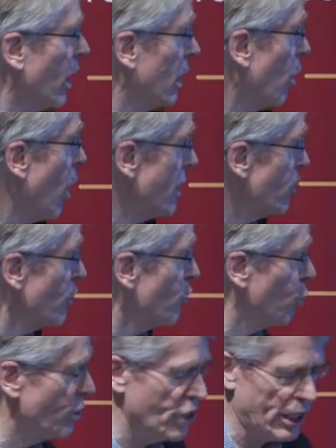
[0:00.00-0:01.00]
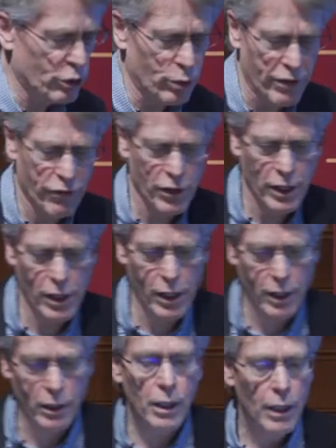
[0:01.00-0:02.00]
cautious trajectory for the,
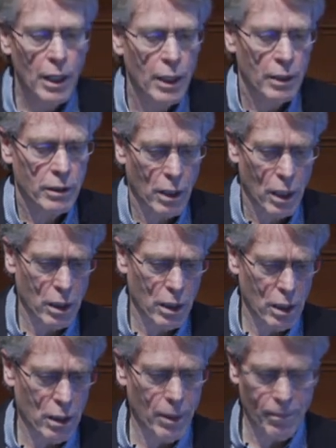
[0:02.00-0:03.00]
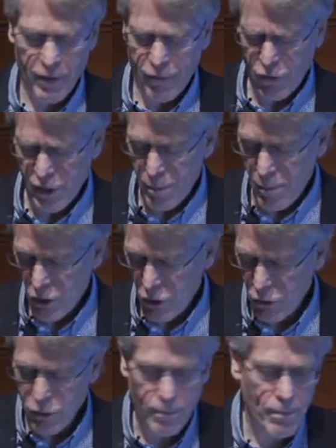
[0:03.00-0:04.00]
uh, um, for the
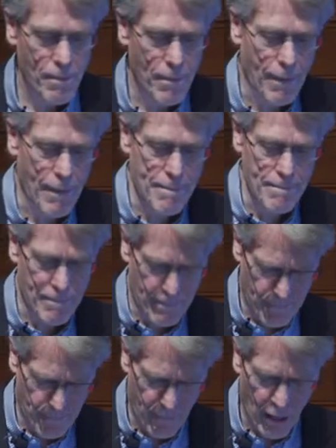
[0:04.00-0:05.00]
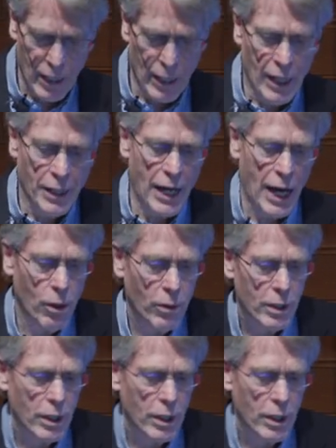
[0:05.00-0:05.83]
emissions. Okay. Now,